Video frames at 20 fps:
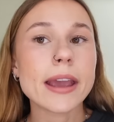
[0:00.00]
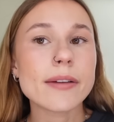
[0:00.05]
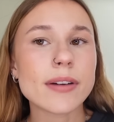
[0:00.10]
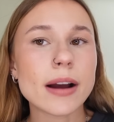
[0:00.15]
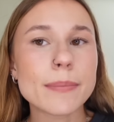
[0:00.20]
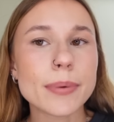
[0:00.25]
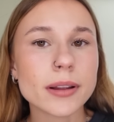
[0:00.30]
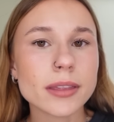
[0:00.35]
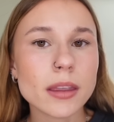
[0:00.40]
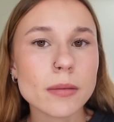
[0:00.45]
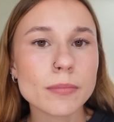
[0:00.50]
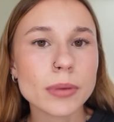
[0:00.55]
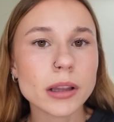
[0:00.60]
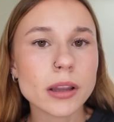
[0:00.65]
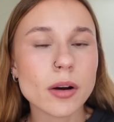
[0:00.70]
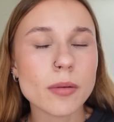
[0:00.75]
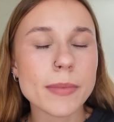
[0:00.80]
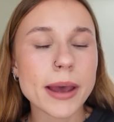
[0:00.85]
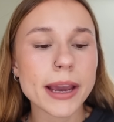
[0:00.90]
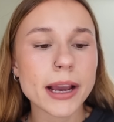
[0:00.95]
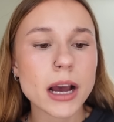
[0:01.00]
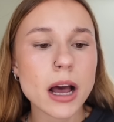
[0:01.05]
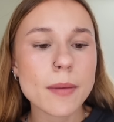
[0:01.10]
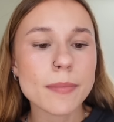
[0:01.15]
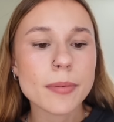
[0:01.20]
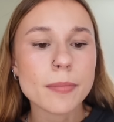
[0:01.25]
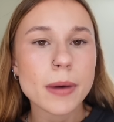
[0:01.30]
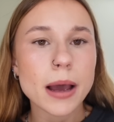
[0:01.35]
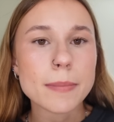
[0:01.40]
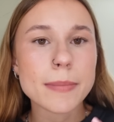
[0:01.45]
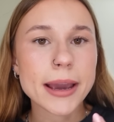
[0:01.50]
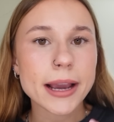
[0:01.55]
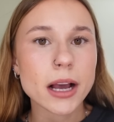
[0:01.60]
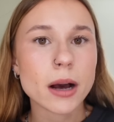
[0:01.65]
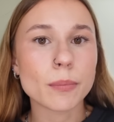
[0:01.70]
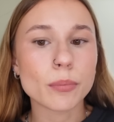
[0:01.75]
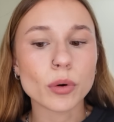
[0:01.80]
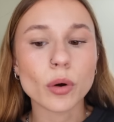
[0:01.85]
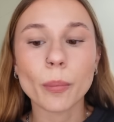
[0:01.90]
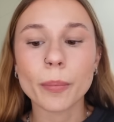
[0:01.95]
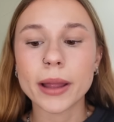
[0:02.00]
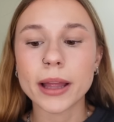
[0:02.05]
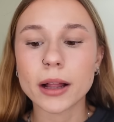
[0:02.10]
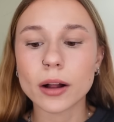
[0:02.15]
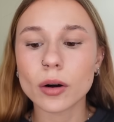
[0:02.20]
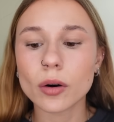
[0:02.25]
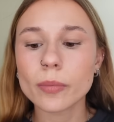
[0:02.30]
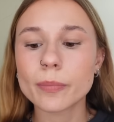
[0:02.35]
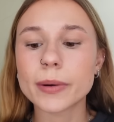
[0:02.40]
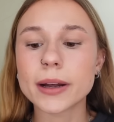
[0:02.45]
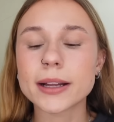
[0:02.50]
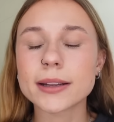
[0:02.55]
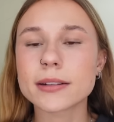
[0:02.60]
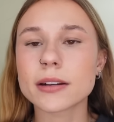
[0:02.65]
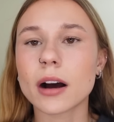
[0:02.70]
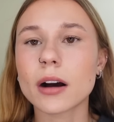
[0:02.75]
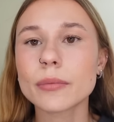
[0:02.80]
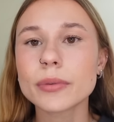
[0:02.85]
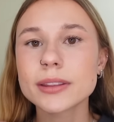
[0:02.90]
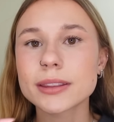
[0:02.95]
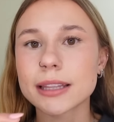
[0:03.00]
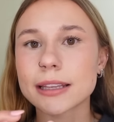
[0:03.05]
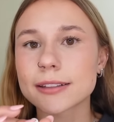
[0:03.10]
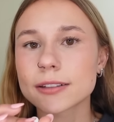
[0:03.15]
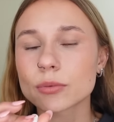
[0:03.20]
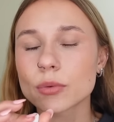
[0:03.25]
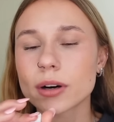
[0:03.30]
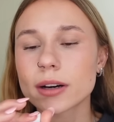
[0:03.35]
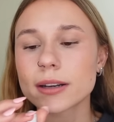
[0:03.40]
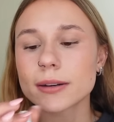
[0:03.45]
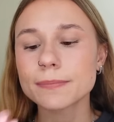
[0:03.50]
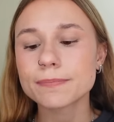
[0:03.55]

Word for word: if I put them below makeup, my makeup will pill, but not with this one.